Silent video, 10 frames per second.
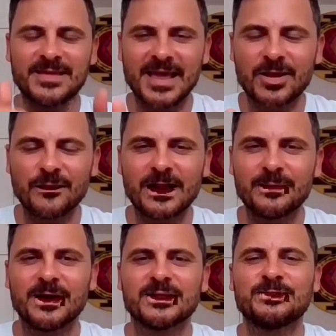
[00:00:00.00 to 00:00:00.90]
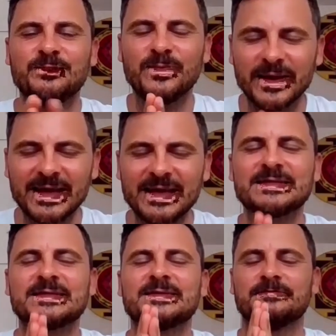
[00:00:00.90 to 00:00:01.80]
Thank you very much.
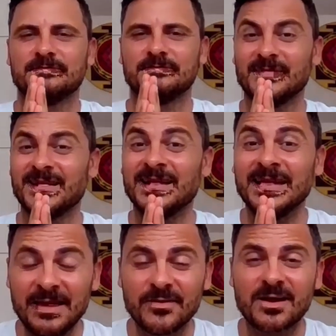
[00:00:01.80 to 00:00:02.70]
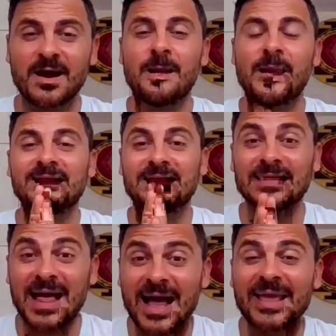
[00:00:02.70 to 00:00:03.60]
Please leave a comment,
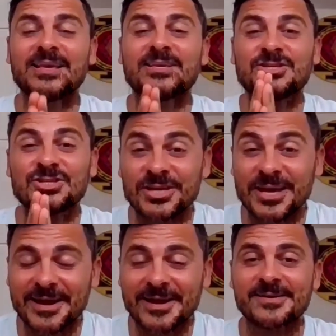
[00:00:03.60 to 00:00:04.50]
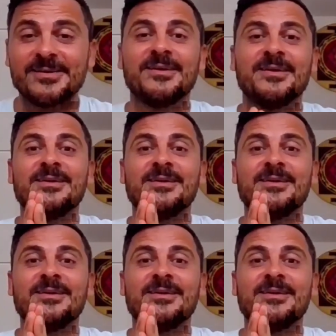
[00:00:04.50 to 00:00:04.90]
like, share.